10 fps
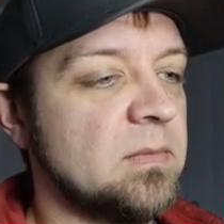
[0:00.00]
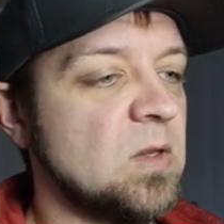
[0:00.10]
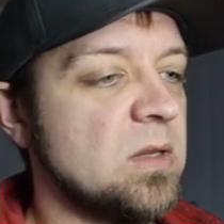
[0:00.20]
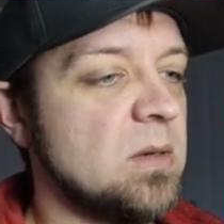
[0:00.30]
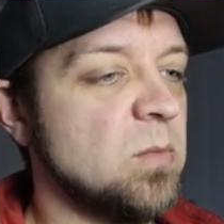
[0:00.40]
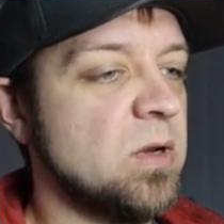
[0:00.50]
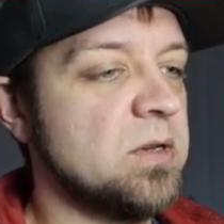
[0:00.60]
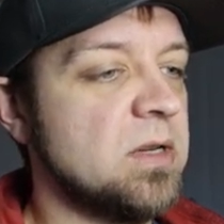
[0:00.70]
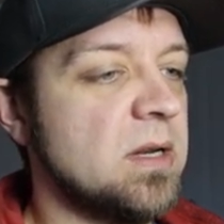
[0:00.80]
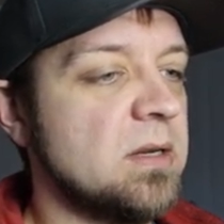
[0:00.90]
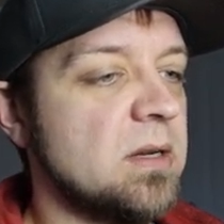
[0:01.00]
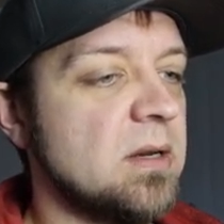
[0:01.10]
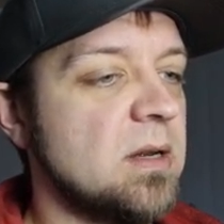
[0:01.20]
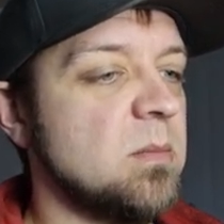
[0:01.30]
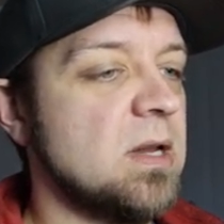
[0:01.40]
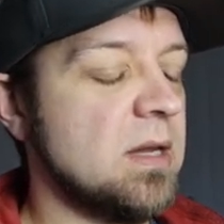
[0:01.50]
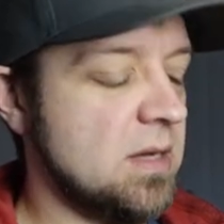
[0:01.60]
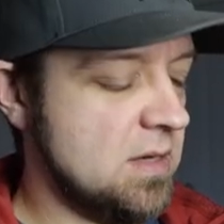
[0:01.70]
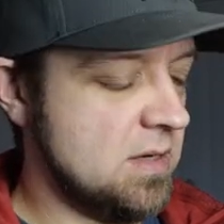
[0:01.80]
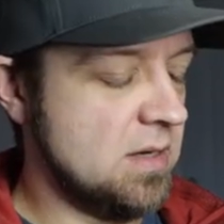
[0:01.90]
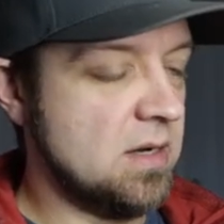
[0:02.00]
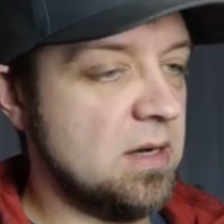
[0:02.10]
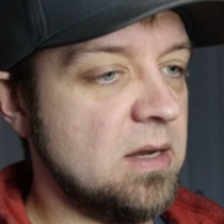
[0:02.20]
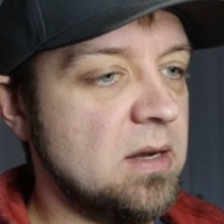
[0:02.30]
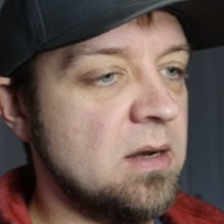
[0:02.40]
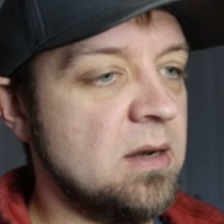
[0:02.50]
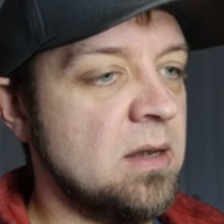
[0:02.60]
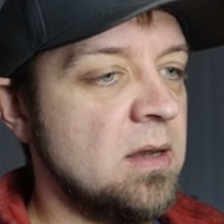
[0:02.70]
Delete project and come back in and